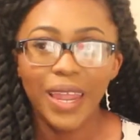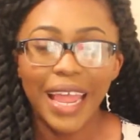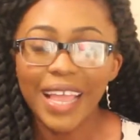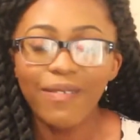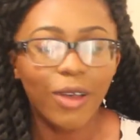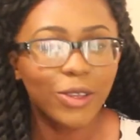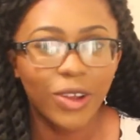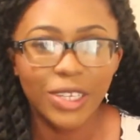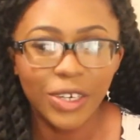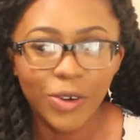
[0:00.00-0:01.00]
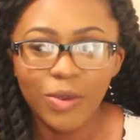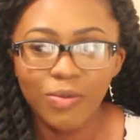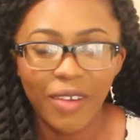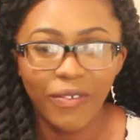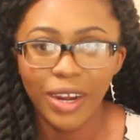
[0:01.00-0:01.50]
Like, if I was crossing the road
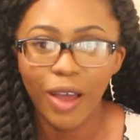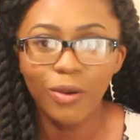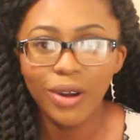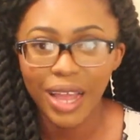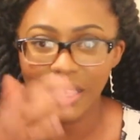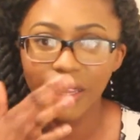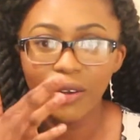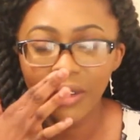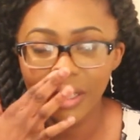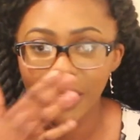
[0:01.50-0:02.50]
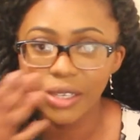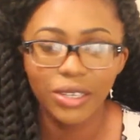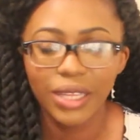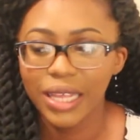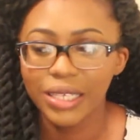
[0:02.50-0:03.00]
with my friend, I would look like the lunatic,
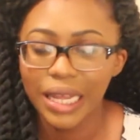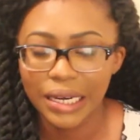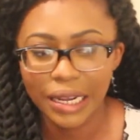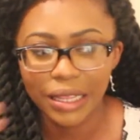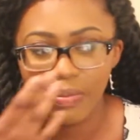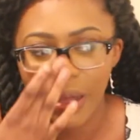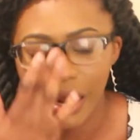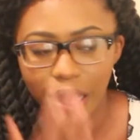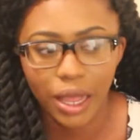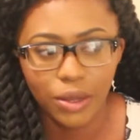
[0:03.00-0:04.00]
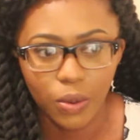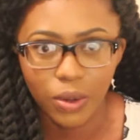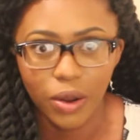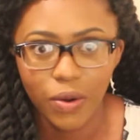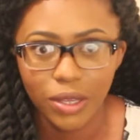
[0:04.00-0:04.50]
just like standing at the back, like, I don't
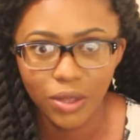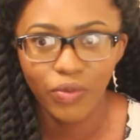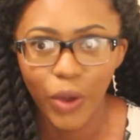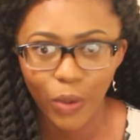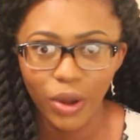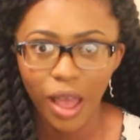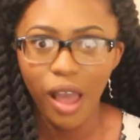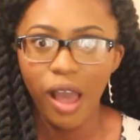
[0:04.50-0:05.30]
want to cross the road.